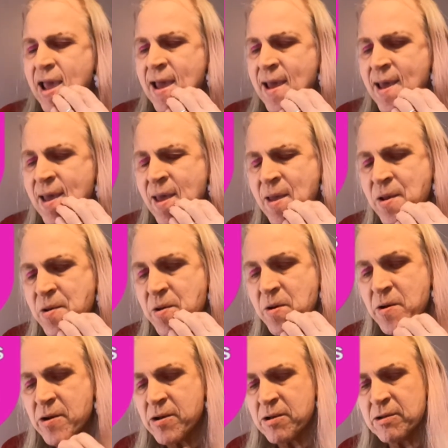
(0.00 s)

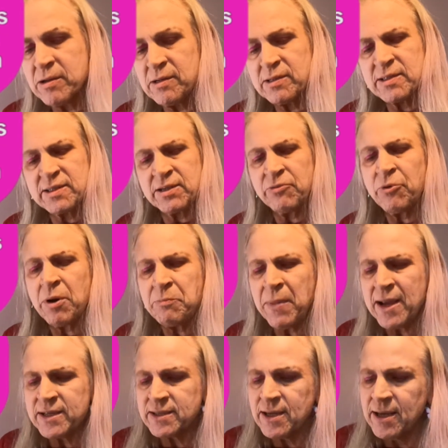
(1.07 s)
and see what
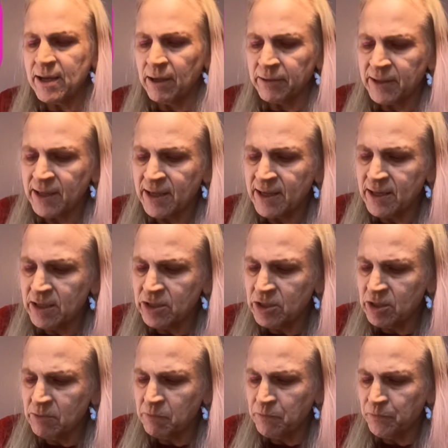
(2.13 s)
makes a healthy
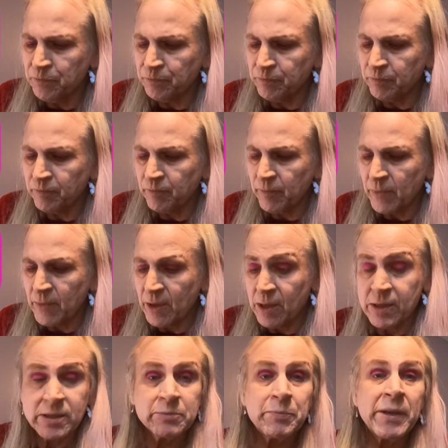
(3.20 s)
kitchen.
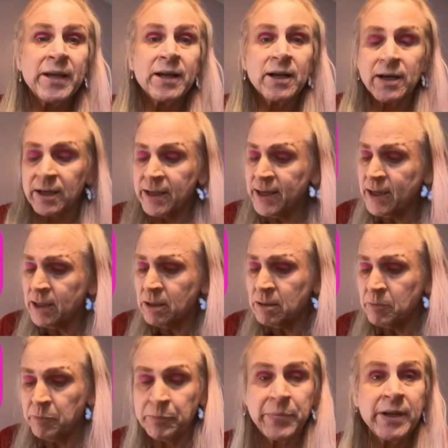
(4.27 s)
It's being
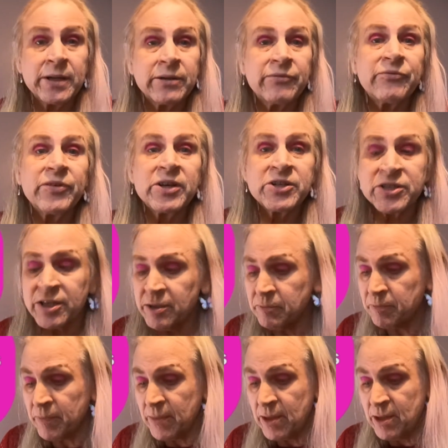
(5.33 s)
clean, being
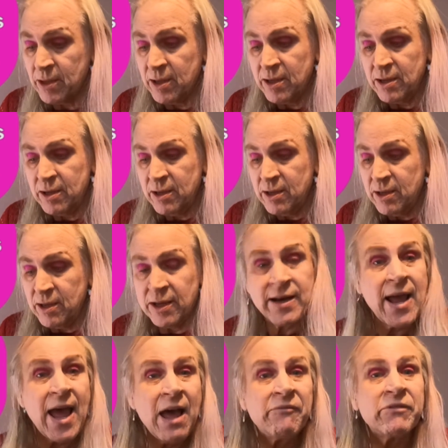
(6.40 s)
efficient,
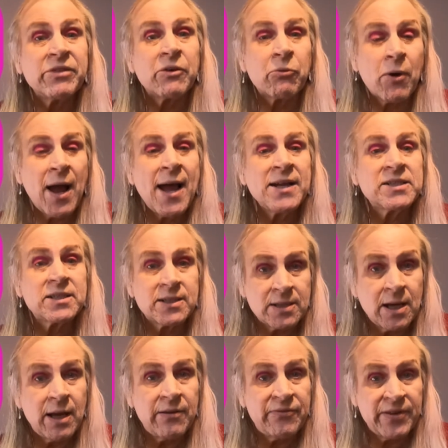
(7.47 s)
and having the right
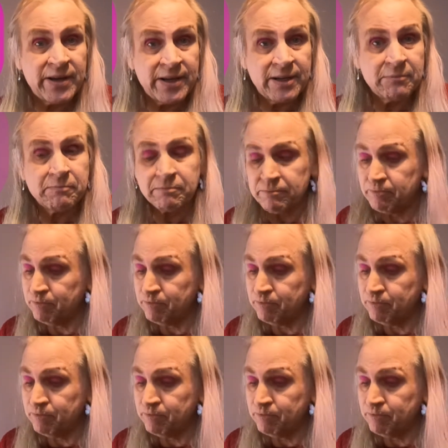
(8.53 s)
stuff in it.